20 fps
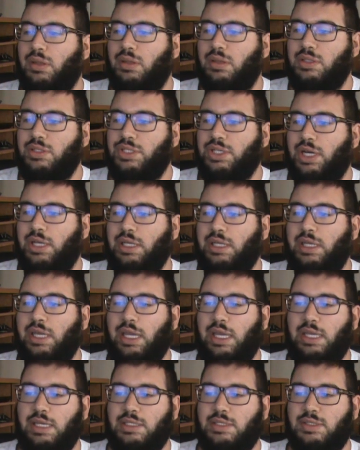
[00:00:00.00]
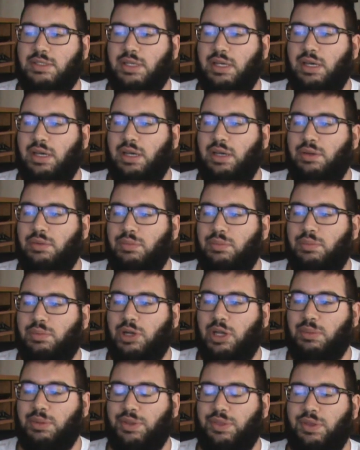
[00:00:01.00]
Johnny Case,
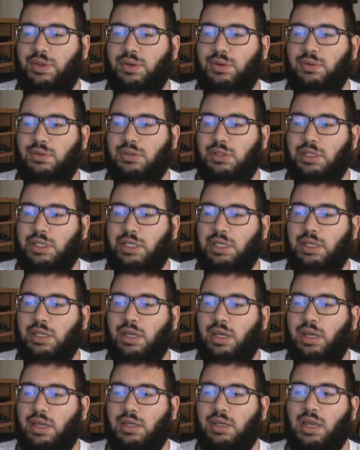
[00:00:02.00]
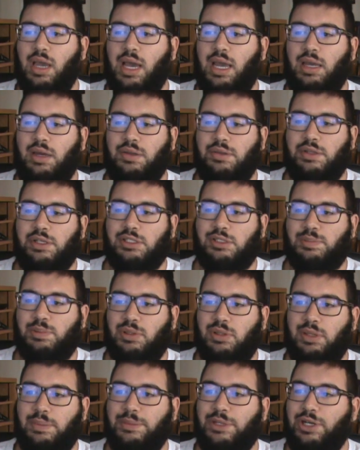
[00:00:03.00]
probably the only guy on this
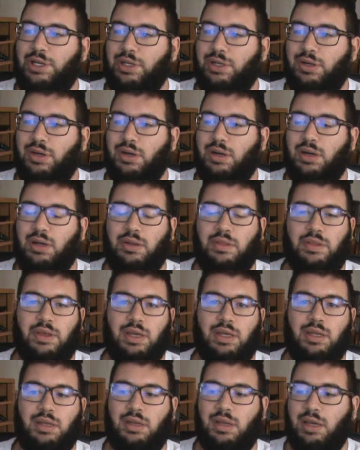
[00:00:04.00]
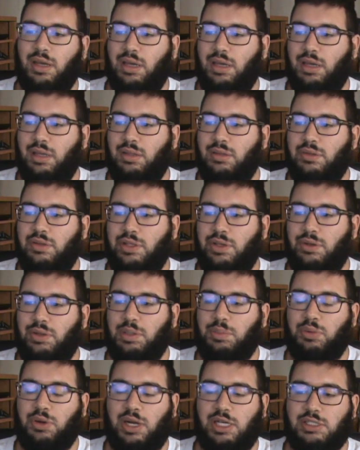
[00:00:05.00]
preliminary card that, the
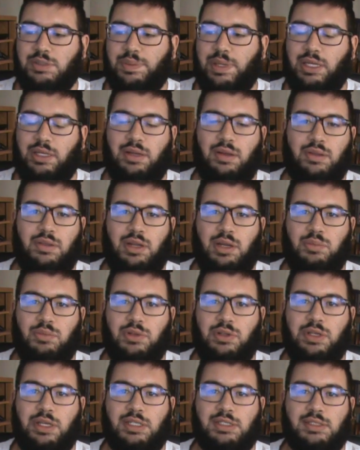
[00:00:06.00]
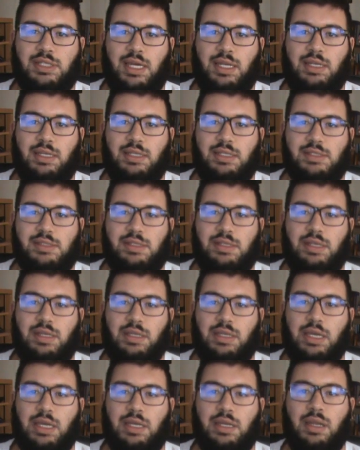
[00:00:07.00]
only prospect here that I'm really excited to see
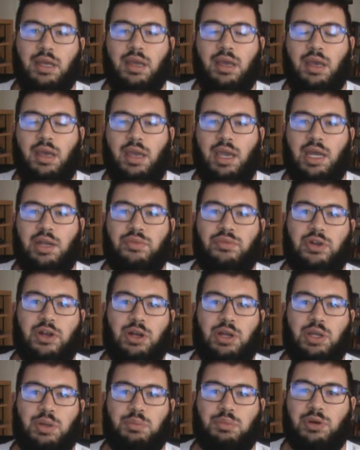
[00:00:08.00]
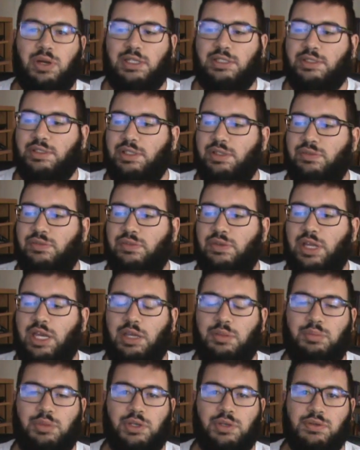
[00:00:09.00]
again. Had a very impressive
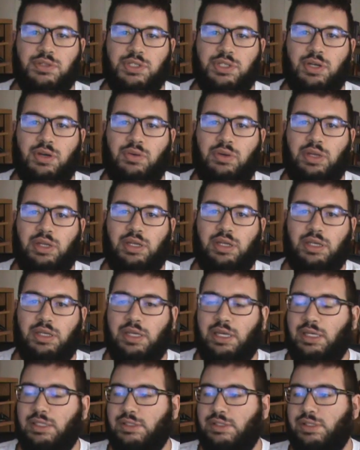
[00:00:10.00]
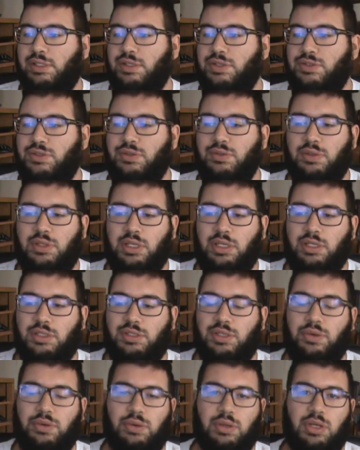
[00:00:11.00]
debut showing against Kazuki
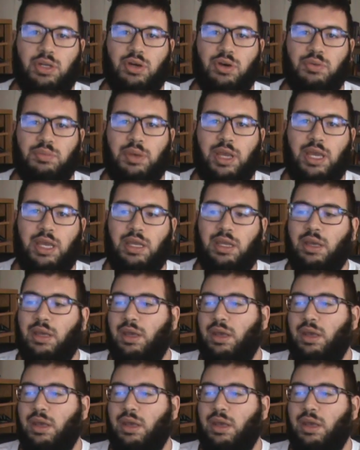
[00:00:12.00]
Tokudome.